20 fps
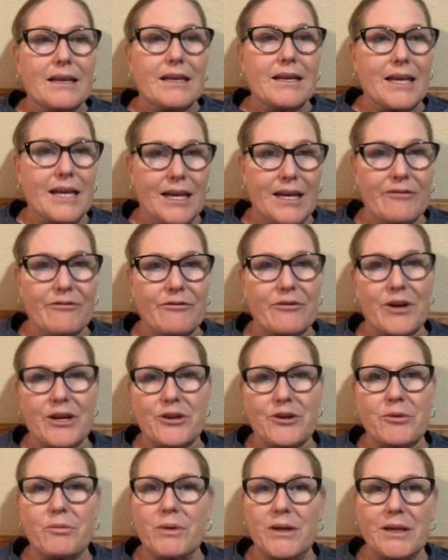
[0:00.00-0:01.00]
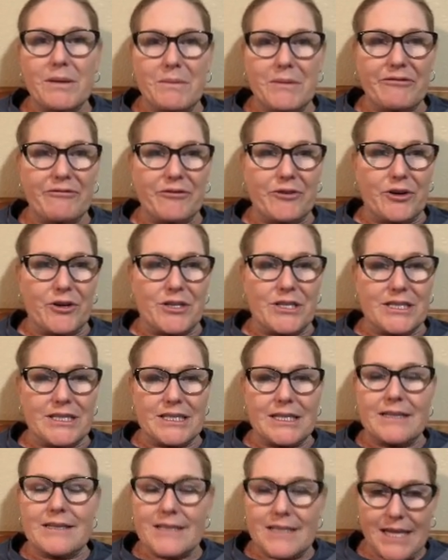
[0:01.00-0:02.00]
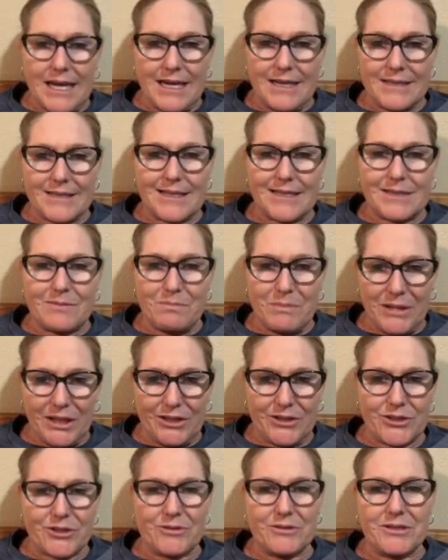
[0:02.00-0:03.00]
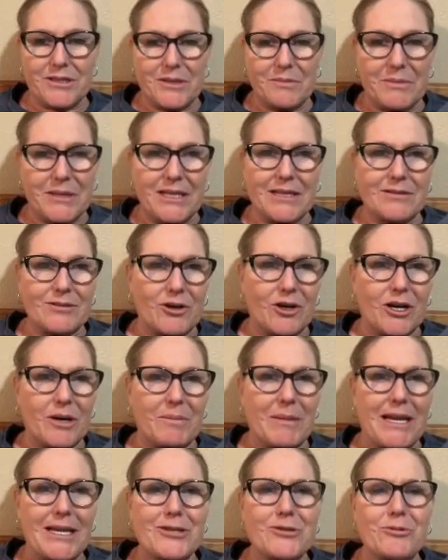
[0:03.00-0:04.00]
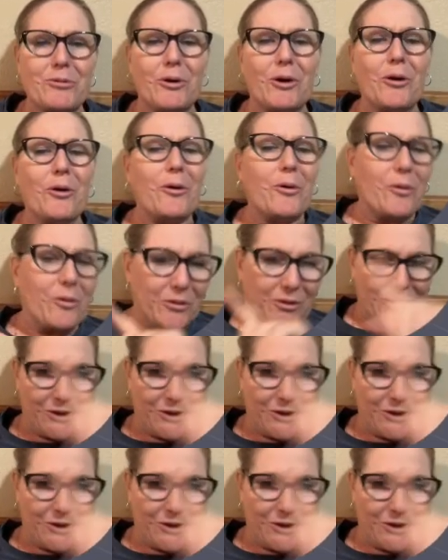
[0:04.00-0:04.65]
King Frederick William I takes this militarism in this army to a whole